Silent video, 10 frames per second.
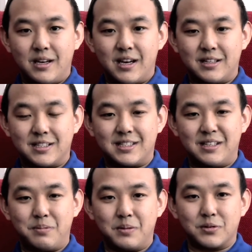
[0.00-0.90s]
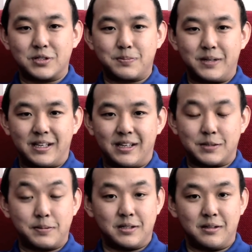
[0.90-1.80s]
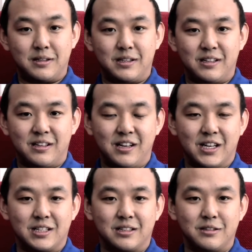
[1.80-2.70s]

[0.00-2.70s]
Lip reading: and they see people speaking, especially in London,